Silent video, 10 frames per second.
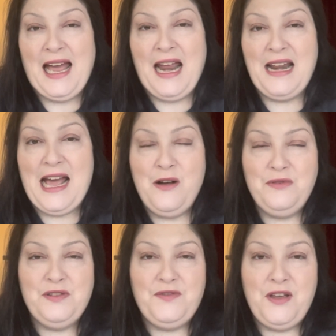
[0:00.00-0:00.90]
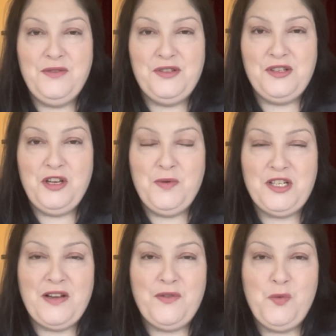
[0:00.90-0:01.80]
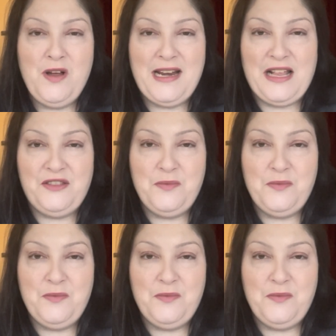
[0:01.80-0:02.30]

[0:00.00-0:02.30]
And out of those 2, whichever one had